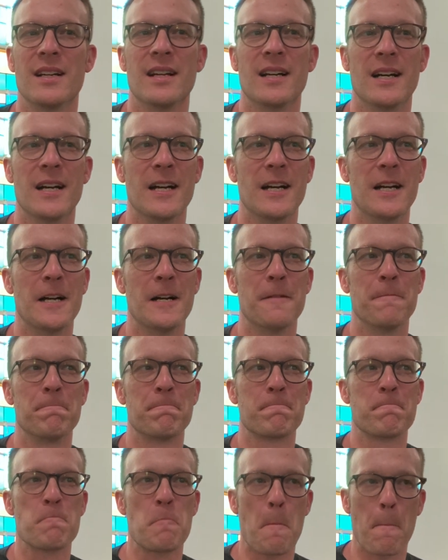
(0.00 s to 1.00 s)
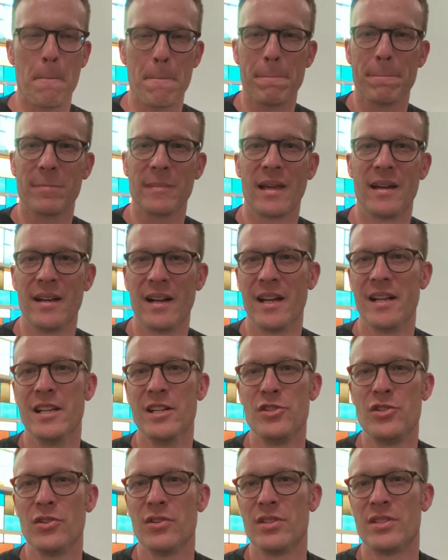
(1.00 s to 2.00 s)
And I
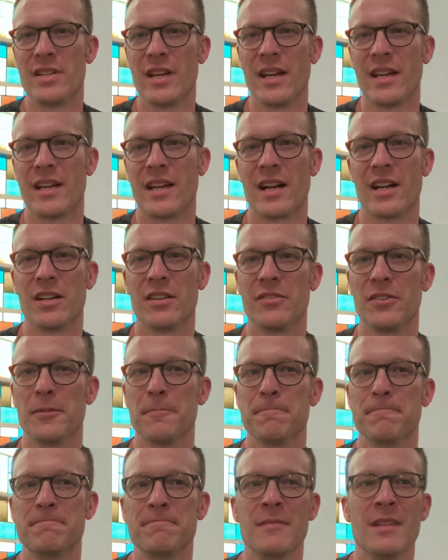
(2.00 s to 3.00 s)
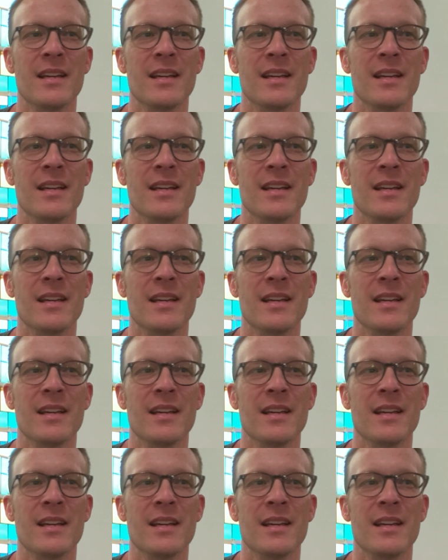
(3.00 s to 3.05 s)
need you to take care of them.